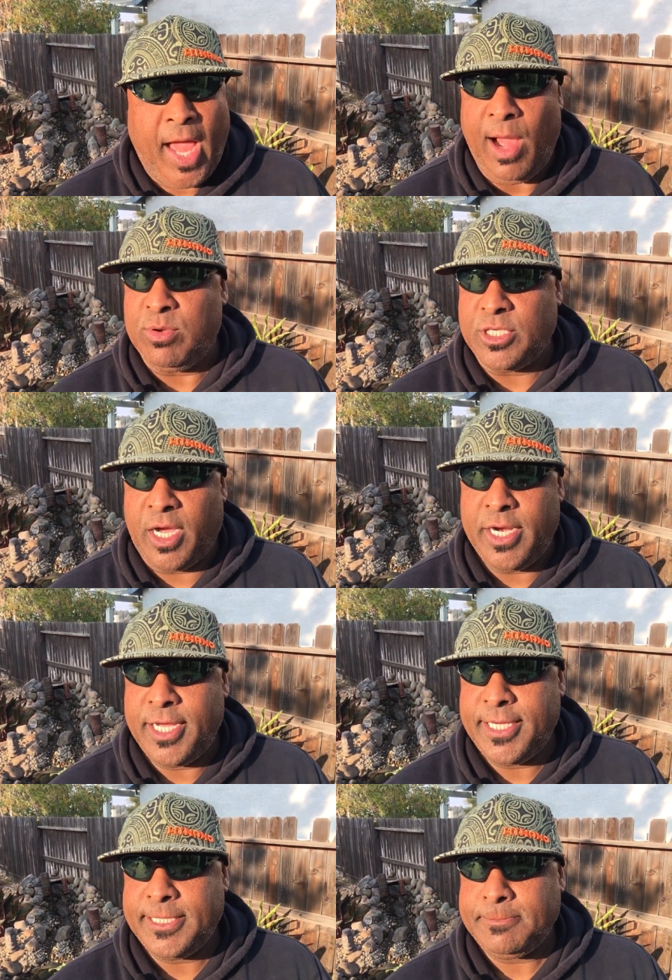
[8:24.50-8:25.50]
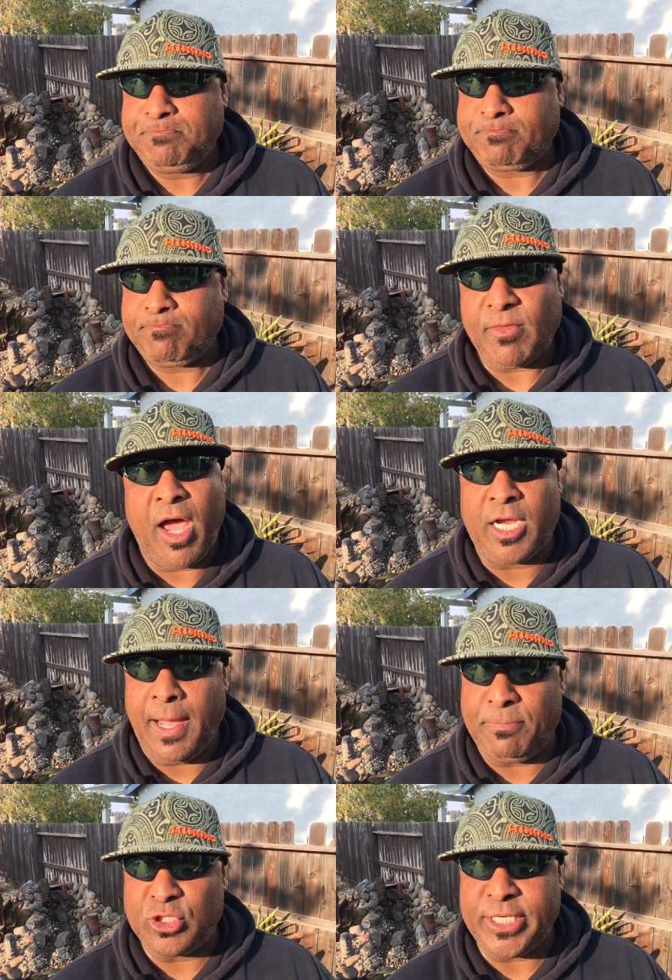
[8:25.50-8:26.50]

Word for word: I was on a couple